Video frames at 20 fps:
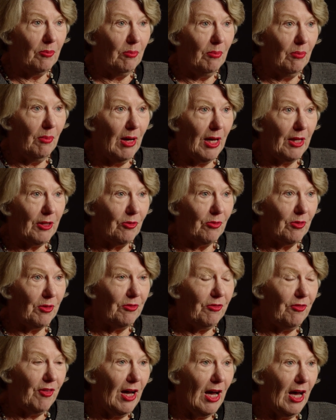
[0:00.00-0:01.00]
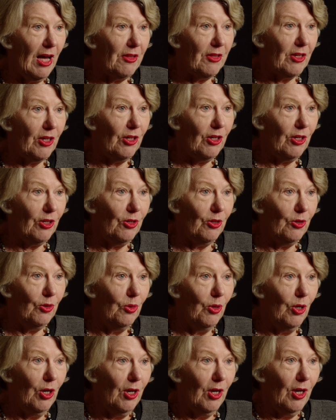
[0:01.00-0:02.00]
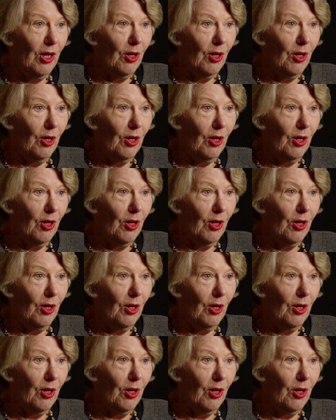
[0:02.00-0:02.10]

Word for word: mother and father who